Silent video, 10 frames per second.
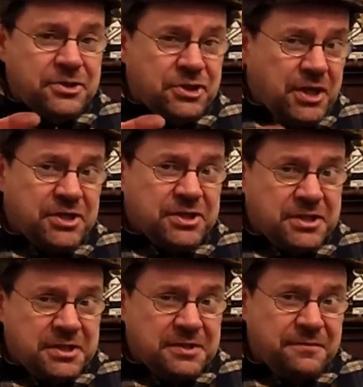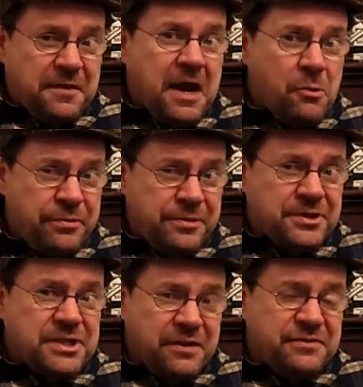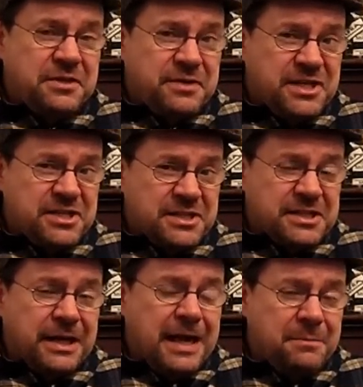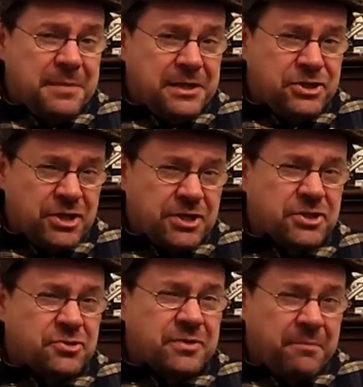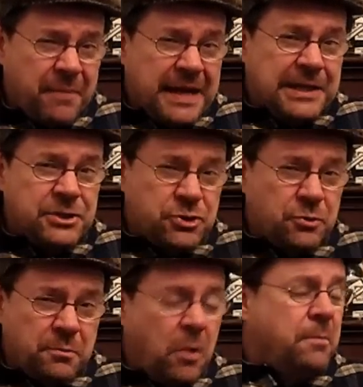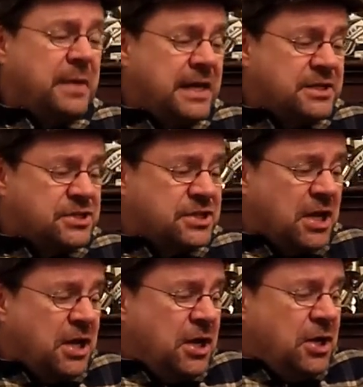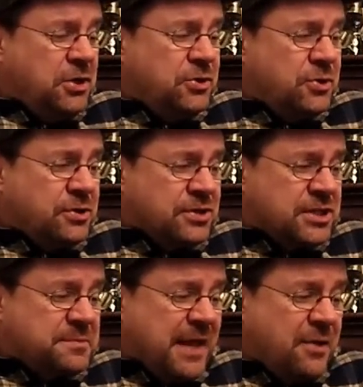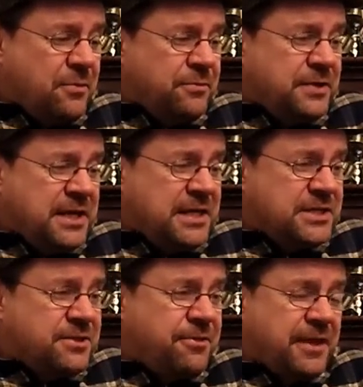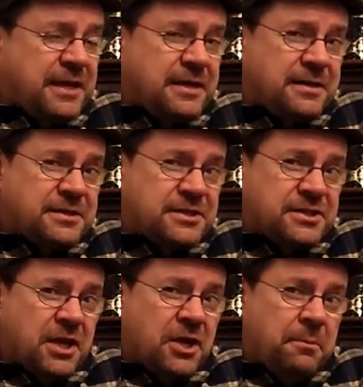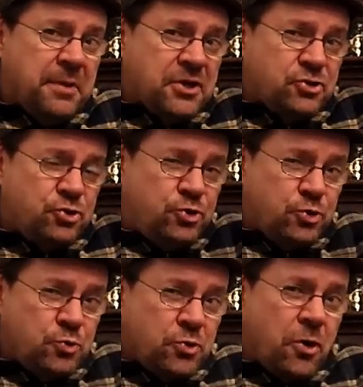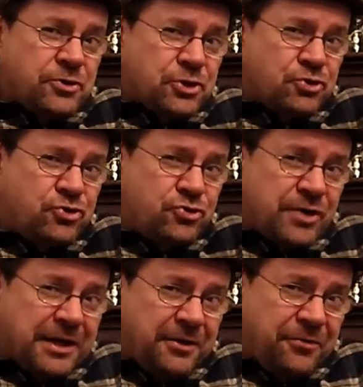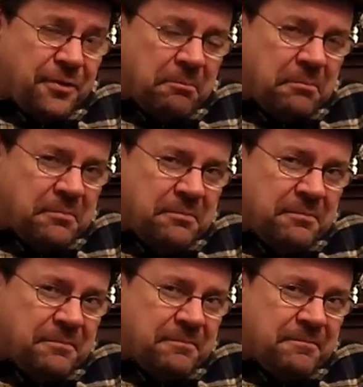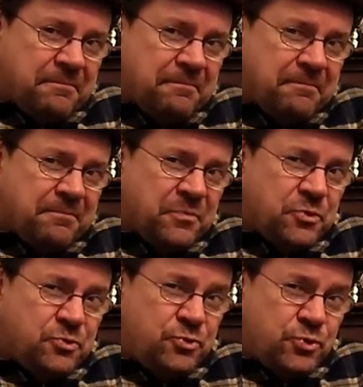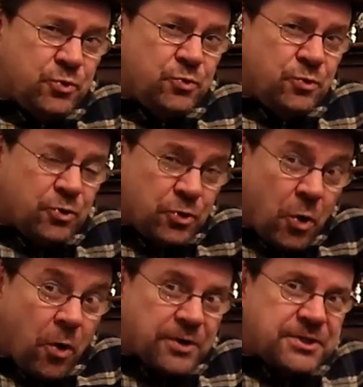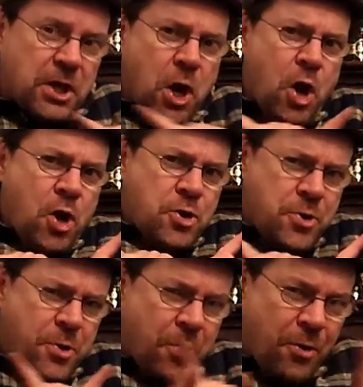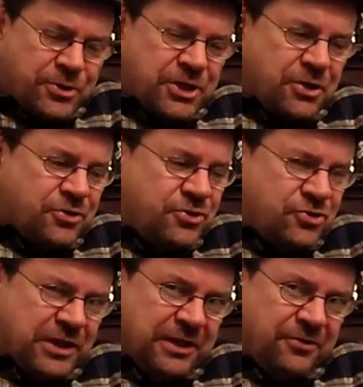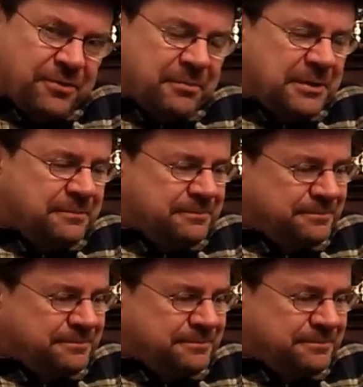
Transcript: Just for health and safety reasons, let me just remind you, Maltmates, you can smell these things, but do not drink them. Do not, not drink them.